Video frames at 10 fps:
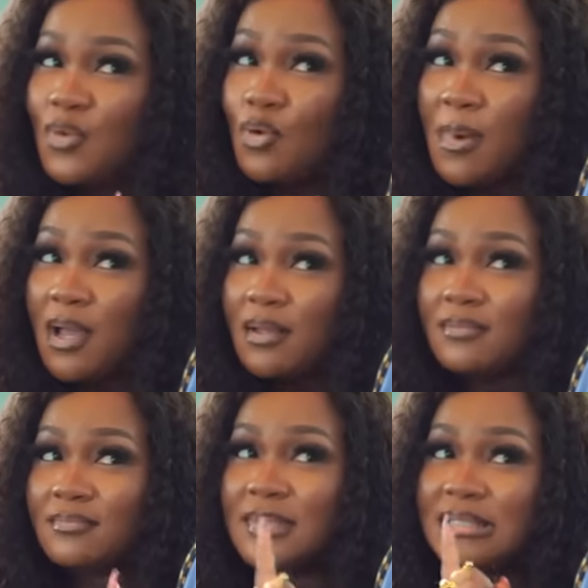No, ma.
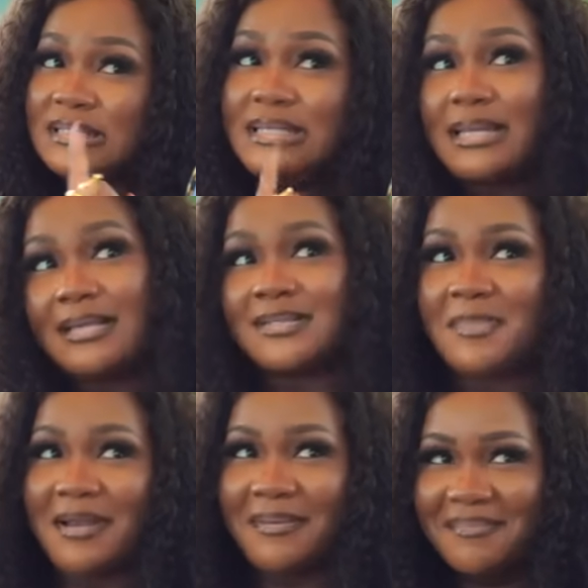Zina is
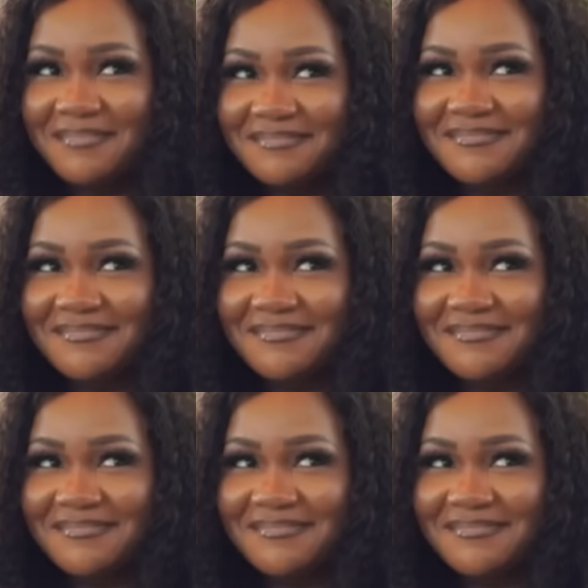my name.